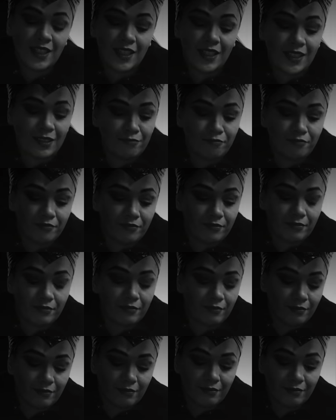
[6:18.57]

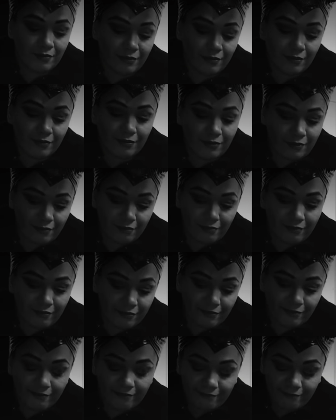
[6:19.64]

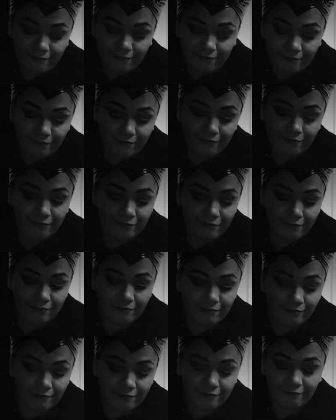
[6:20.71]

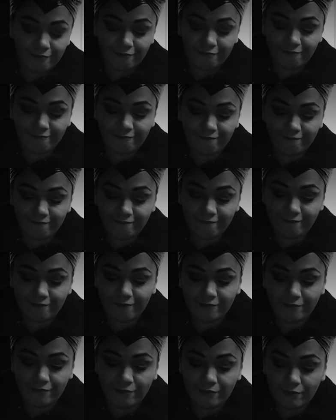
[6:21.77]

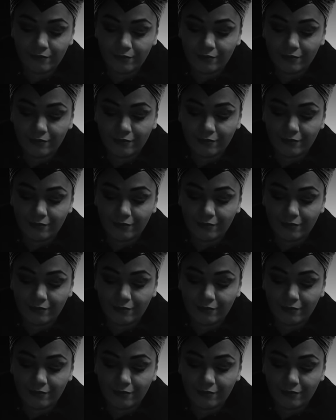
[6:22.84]
(no one is talking)